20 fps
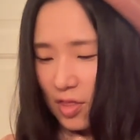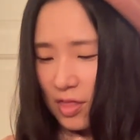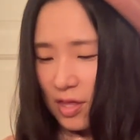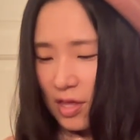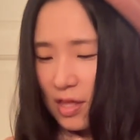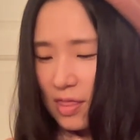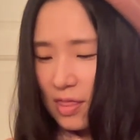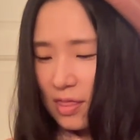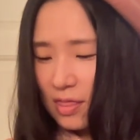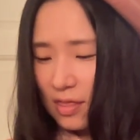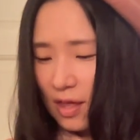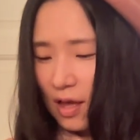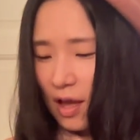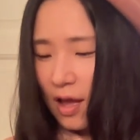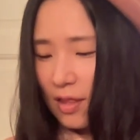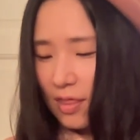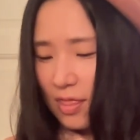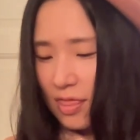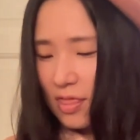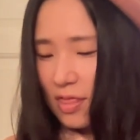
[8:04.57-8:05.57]
think
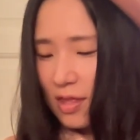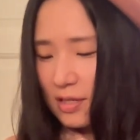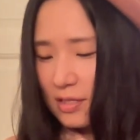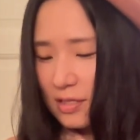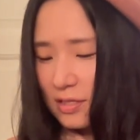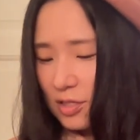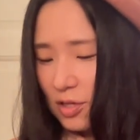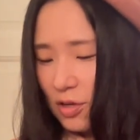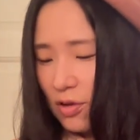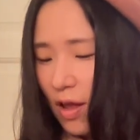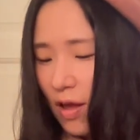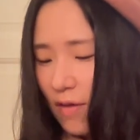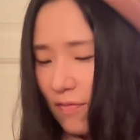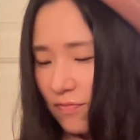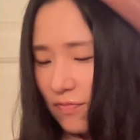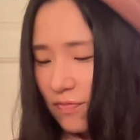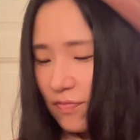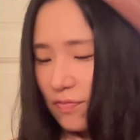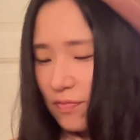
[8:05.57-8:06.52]
this could have